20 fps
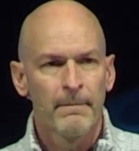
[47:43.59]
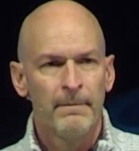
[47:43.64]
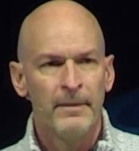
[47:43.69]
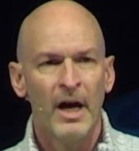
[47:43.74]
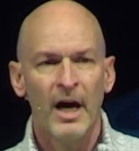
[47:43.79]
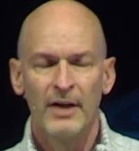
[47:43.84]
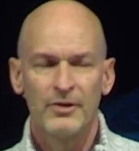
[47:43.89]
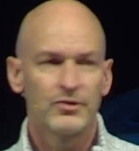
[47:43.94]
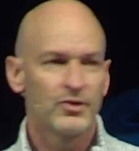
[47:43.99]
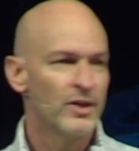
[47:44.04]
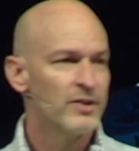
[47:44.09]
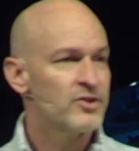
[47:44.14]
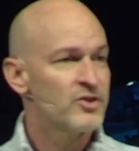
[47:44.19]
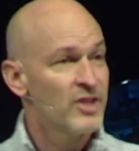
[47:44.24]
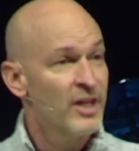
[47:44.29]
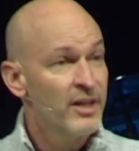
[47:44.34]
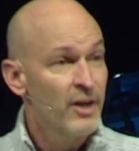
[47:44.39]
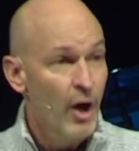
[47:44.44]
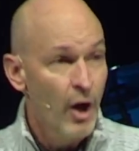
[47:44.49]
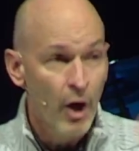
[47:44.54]
Not
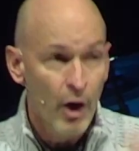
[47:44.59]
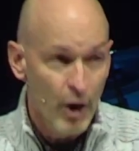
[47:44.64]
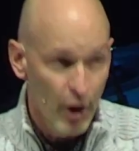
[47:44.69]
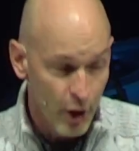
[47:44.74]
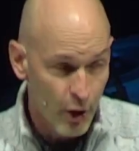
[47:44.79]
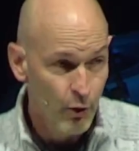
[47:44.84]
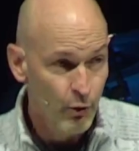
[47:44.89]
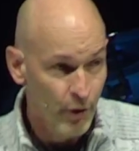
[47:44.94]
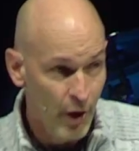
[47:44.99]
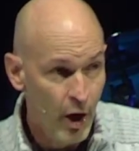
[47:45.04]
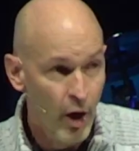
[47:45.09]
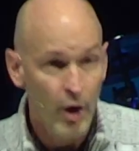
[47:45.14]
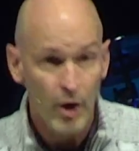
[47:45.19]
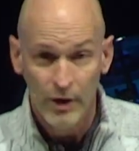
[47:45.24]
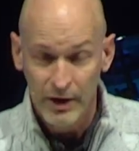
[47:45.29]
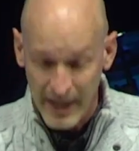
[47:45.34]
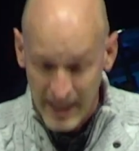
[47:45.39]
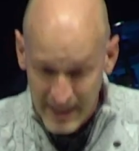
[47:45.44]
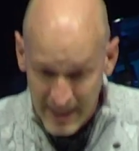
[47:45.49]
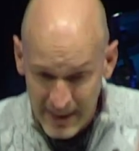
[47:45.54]
just in our own
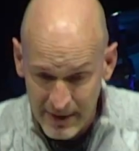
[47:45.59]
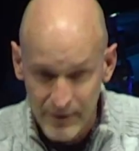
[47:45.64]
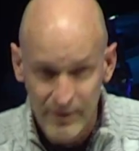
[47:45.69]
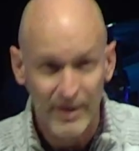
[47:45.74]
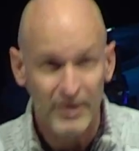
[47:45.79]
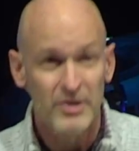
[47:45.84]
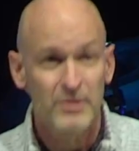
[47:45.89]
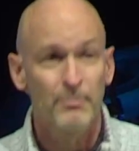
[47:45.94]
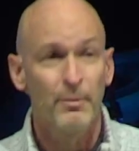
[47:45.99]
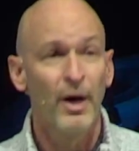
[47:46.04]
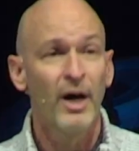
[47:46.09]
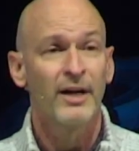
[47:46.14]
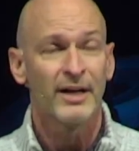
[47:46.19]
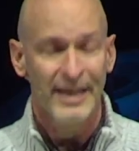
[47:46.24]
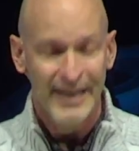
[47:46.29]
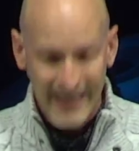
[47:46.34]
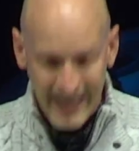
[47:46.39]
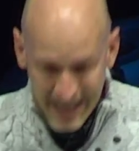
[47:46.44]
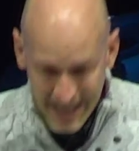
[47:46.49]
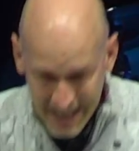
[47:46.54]
heart and in this
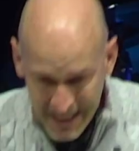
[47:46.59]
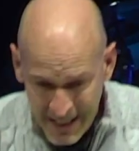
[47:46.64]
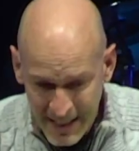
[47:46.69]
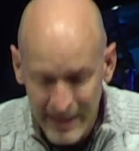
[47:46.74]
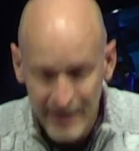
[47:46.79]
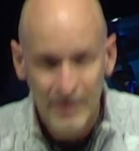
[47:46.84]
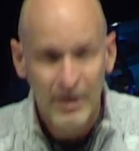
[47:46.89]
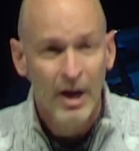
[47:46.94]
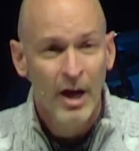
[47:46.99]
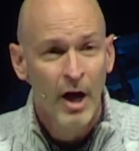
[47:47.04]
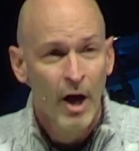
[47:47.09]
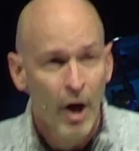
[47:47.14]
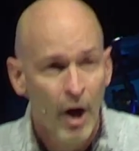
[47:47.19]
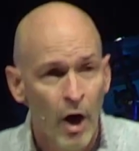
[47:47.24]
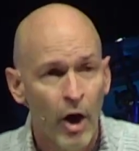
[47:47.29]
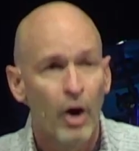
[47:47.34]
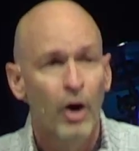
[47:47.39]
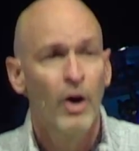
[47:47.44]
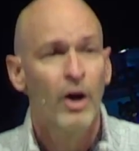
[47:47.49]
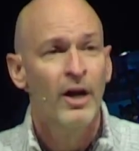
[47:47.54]
body, in
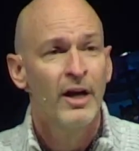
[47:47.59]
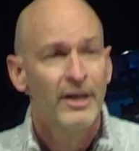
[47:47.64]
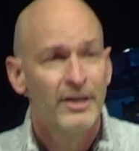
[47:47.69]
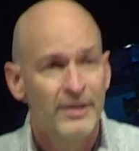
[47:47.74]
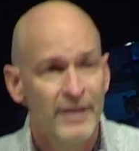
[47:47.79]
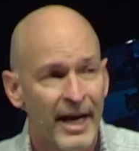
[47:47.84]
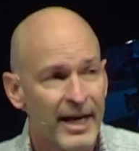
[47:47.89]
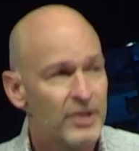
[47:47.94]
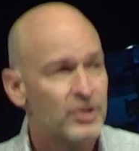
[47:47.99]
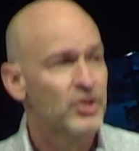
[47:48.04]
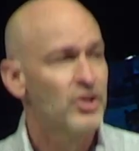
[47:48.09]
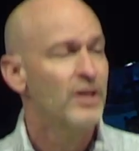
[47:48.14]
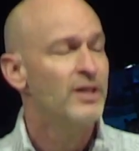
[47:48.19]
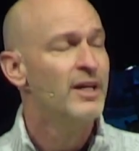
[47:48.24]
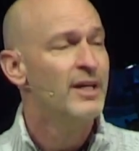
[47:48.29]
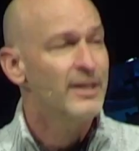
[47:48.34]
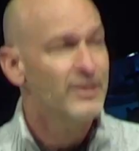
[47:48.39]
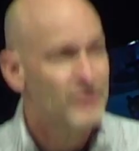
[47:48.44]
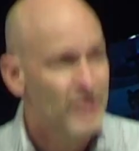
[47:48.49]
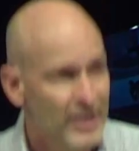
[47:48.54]
our
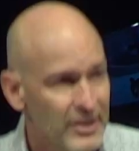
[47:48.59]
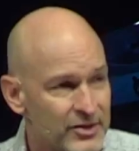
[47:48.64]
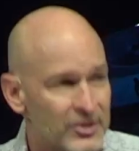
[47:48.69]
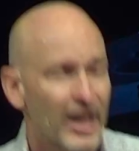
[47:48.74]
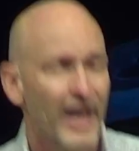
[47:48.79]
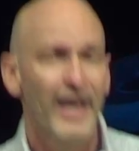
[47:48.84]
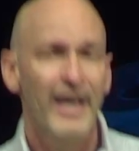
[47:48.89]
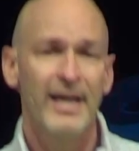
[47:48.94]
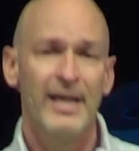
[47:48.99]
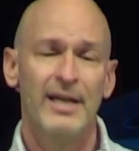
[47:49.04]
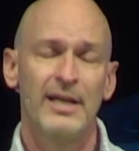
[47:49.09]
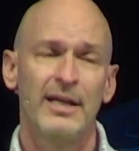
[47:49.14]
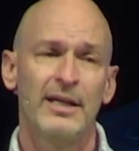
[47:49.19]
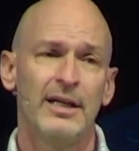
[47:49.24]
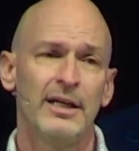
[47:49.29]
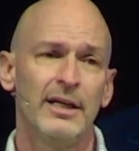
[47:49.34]
nation today.